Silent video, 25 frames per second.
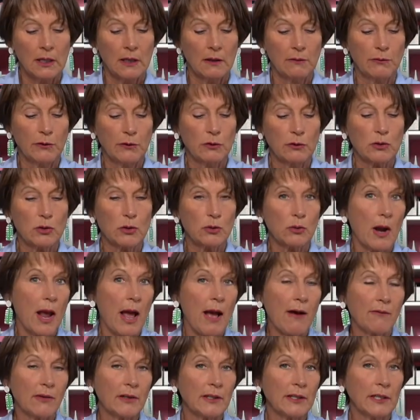If you're
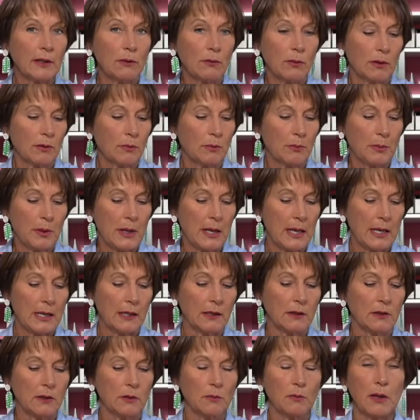traveling with
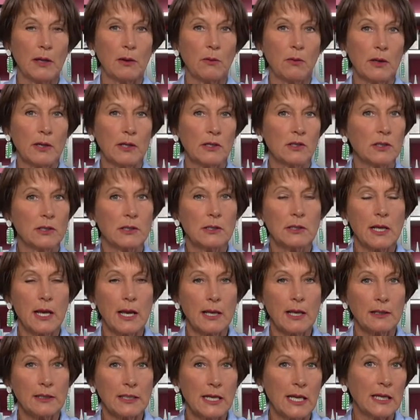paint, you may want to just
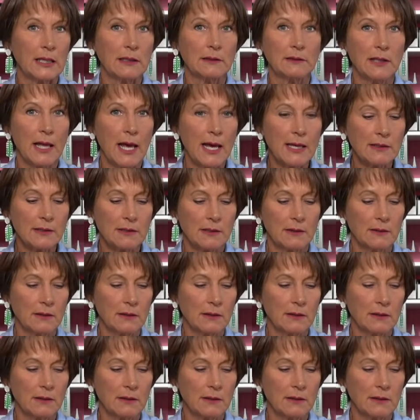take less.